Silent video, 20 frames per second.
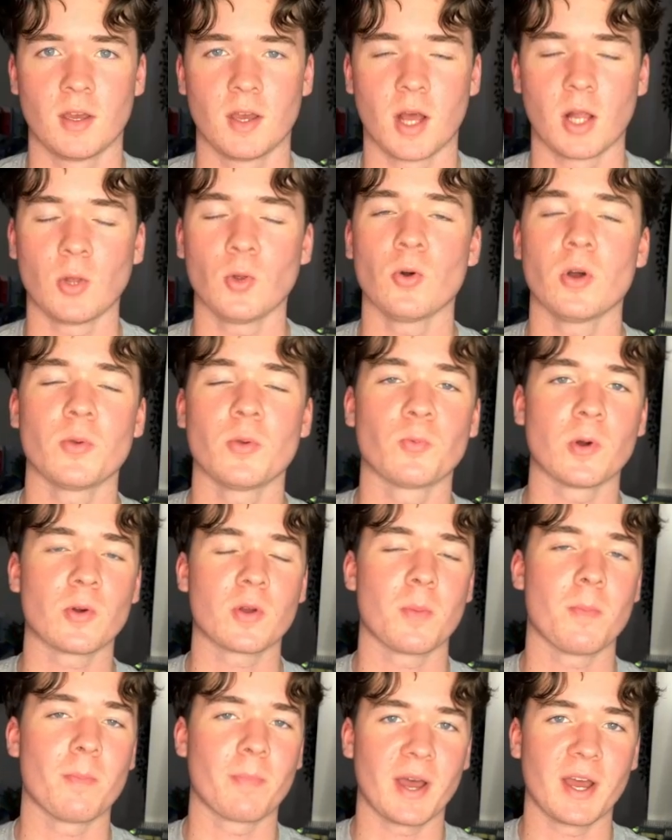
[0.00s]
Hello and
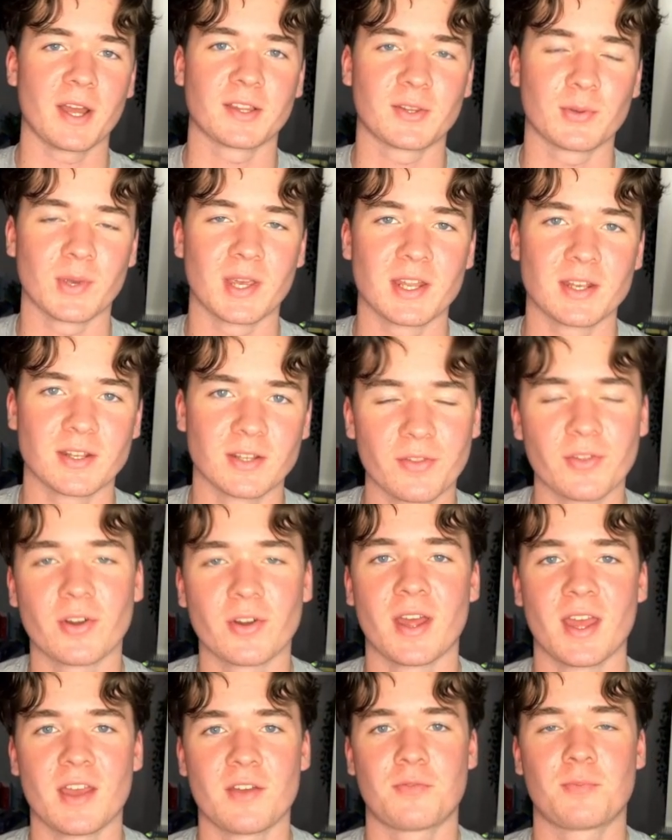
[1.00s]
welcome back to
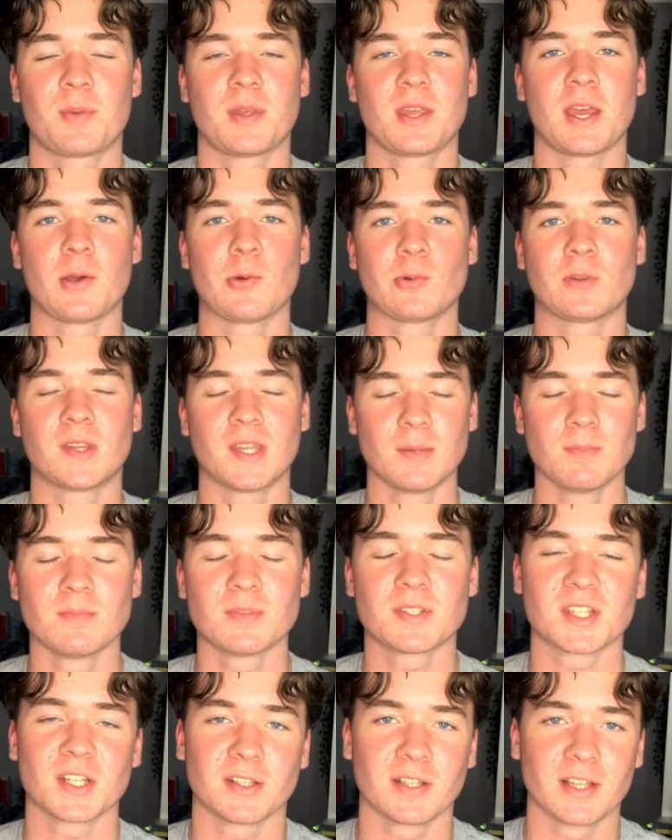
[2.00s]
another FPL team
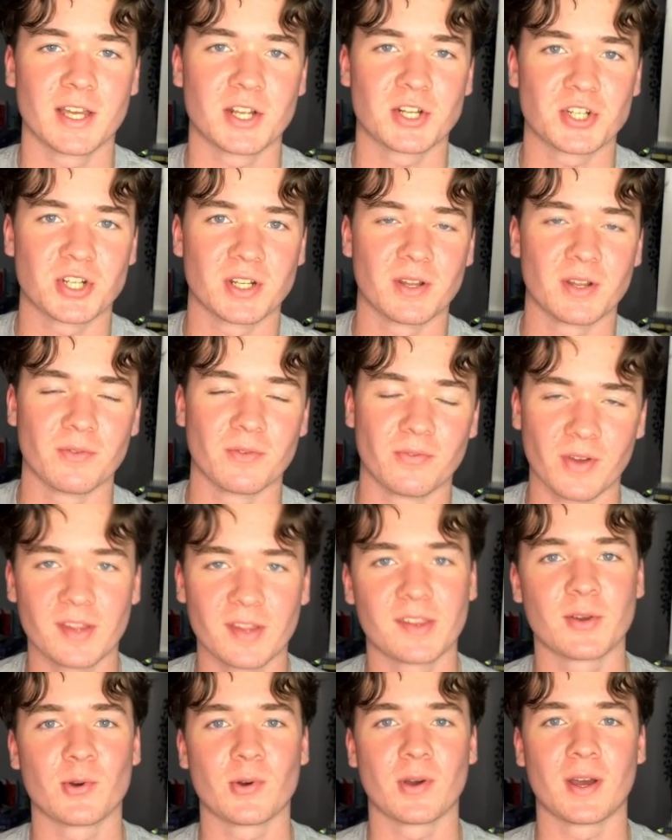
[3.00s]
selection
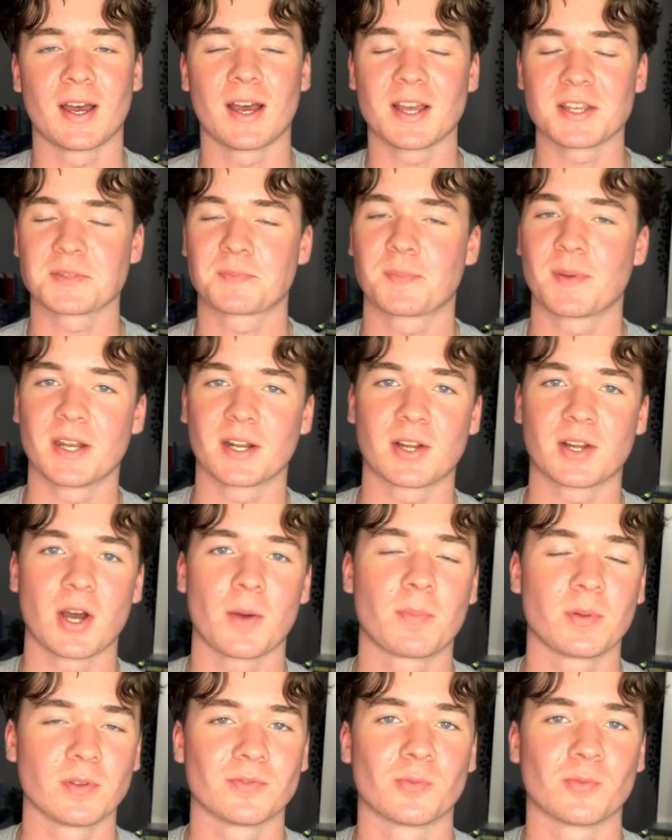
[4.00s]
video. It has been a
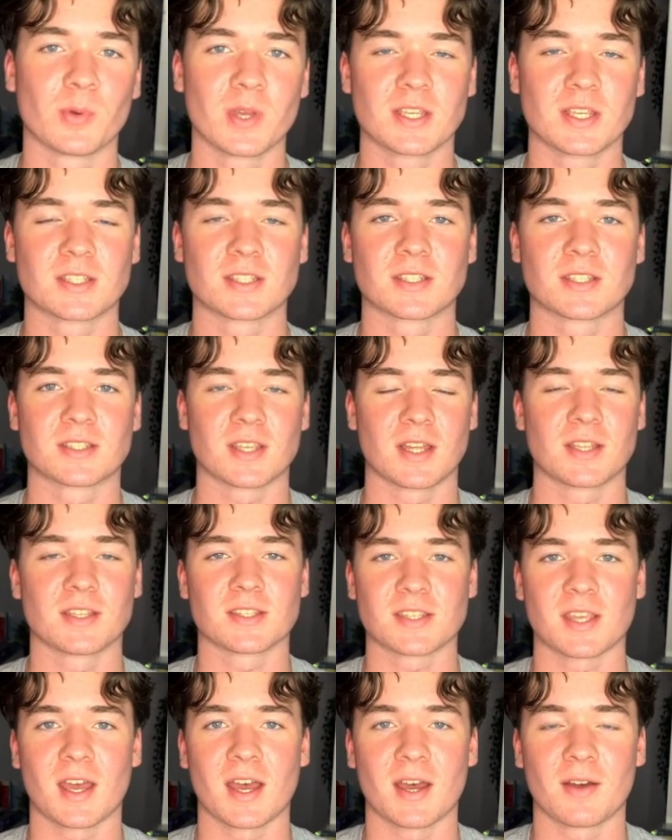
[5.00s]
couple of weeks
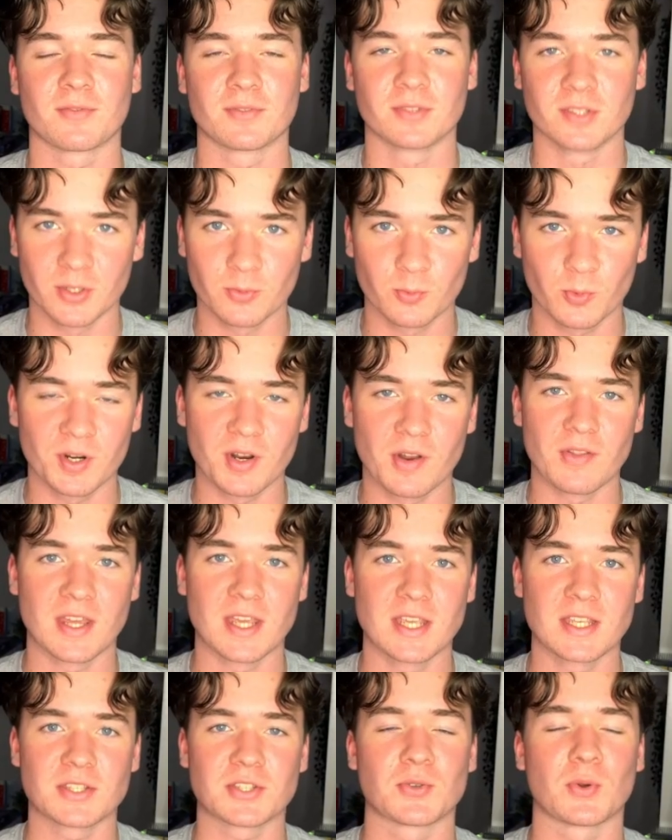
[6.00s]
since I have done one of
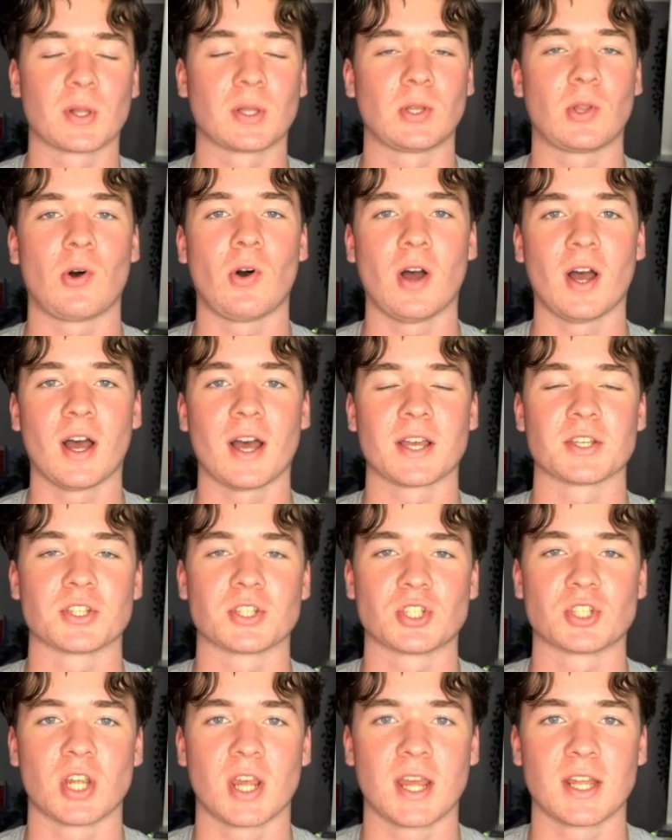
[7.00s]
these, so a lot
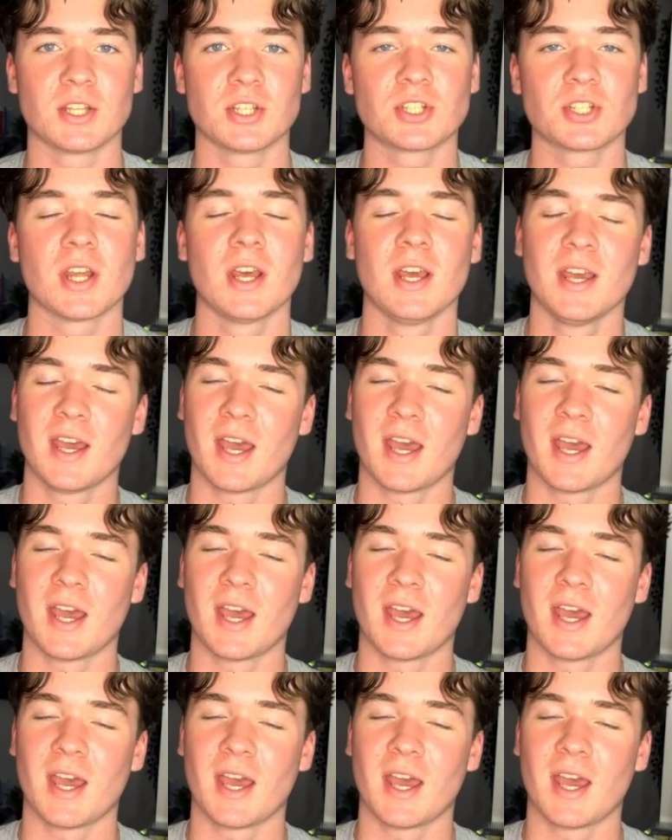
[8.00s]
has changed.